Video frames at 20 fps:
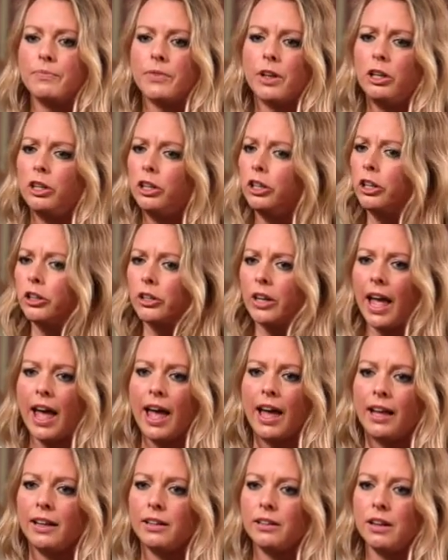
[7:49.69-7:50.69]
look
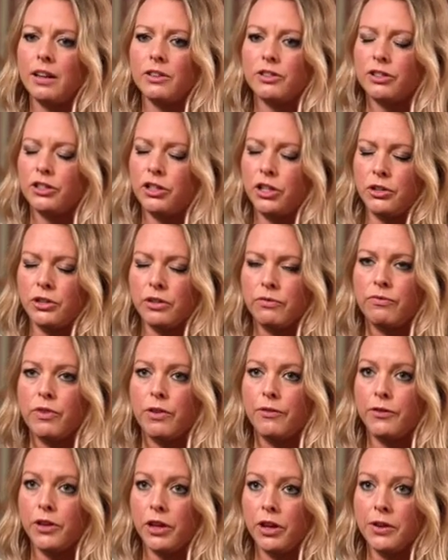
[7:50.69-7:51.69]
at student
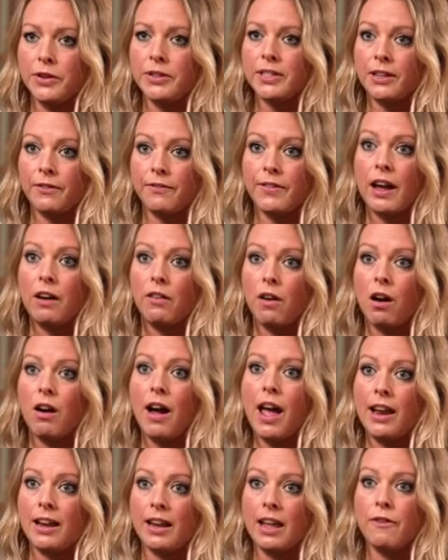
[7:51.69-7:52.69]
reviews if there are
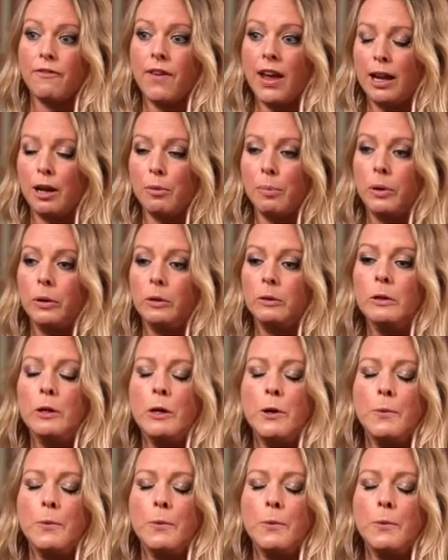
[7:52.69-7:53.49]
any available.